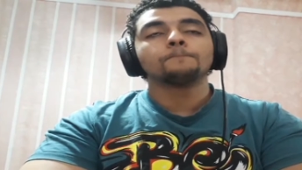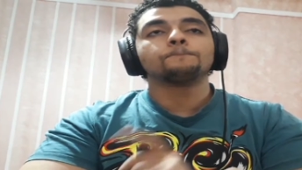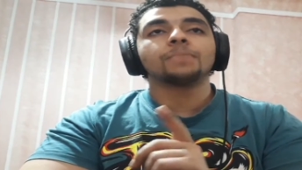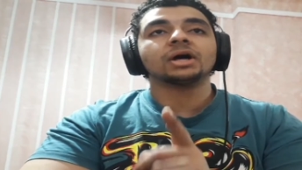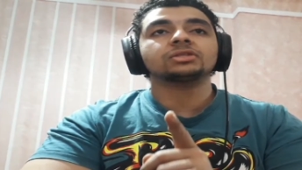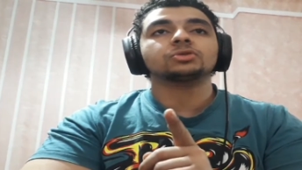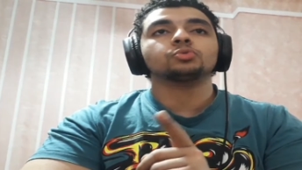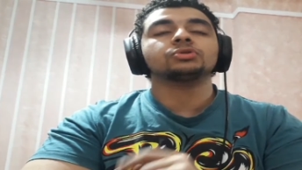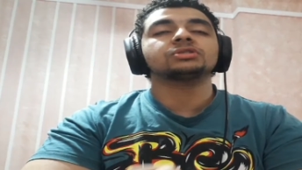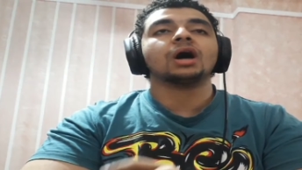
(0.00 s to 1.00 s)
but
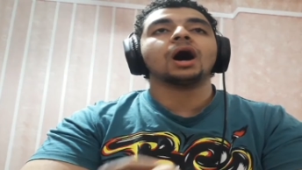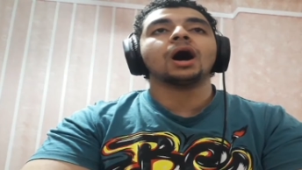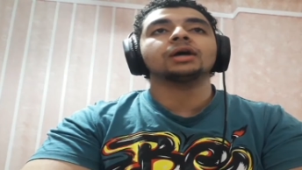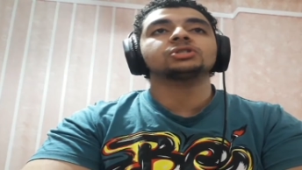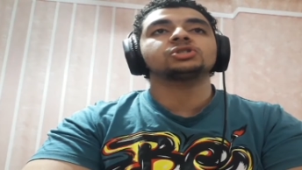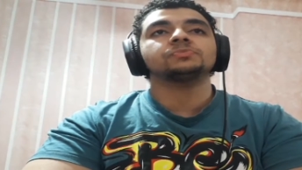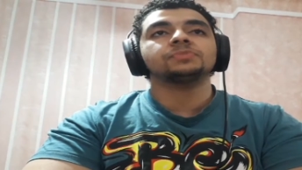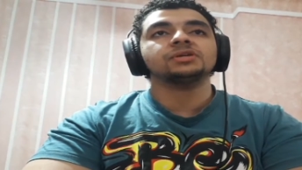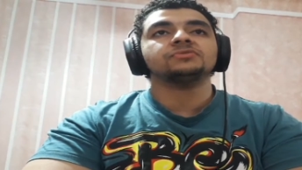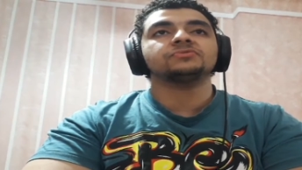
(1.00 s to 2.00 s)
with a
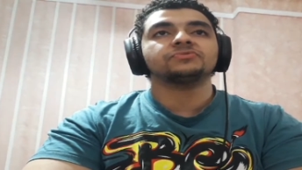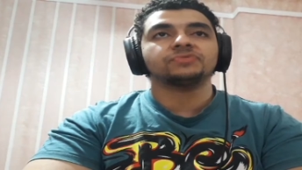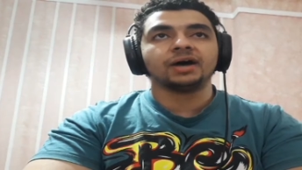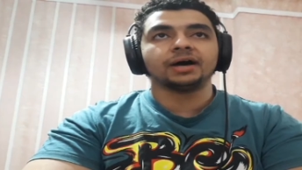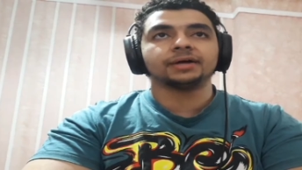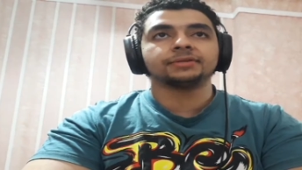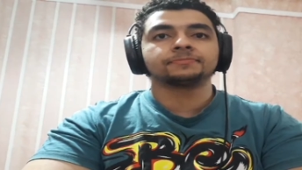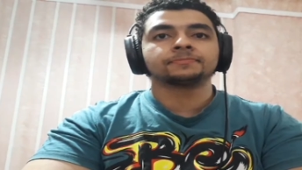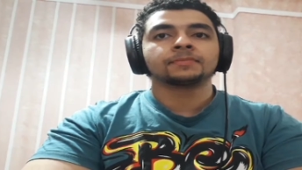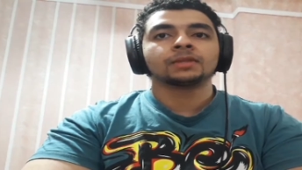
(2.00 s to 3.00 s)
RGB fan.
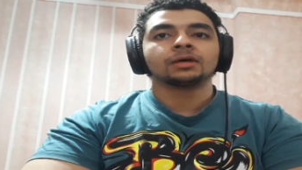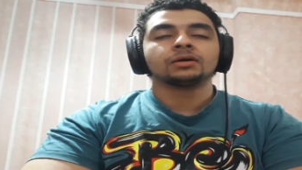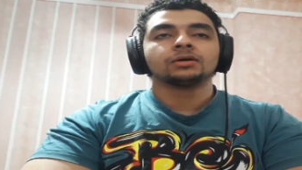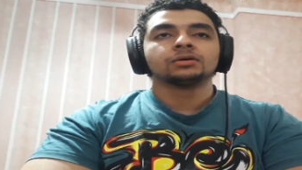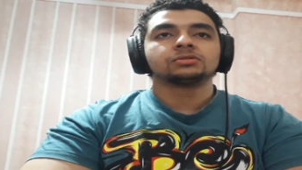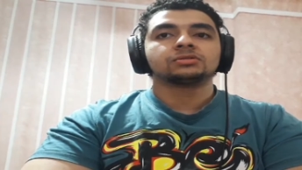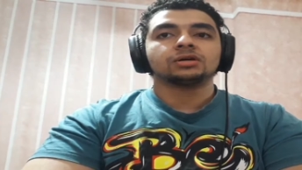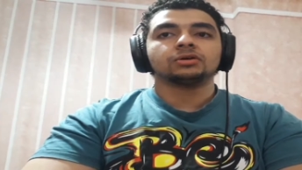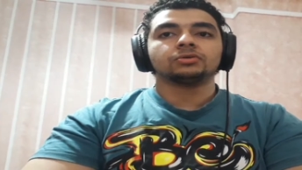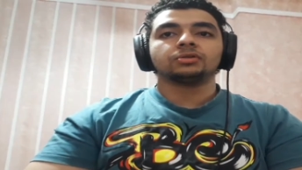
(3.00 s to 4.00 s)

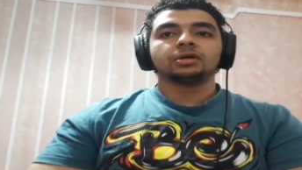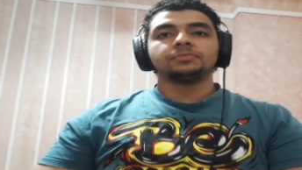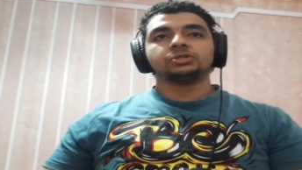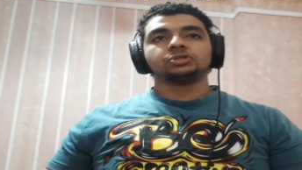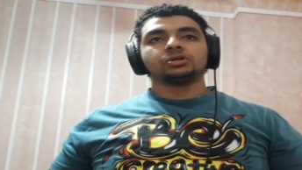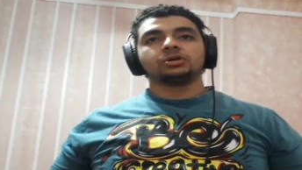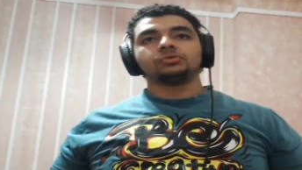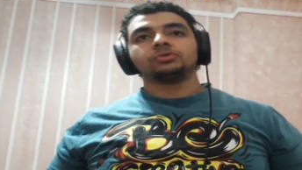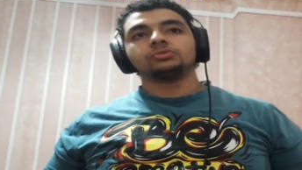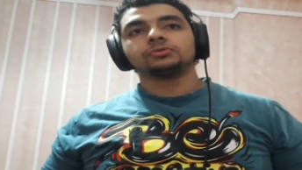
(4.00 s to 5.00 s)
So let me show
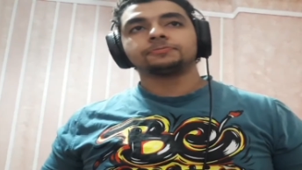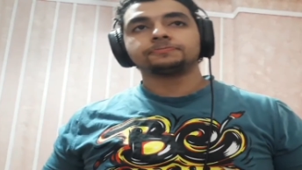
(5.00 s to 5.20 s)
you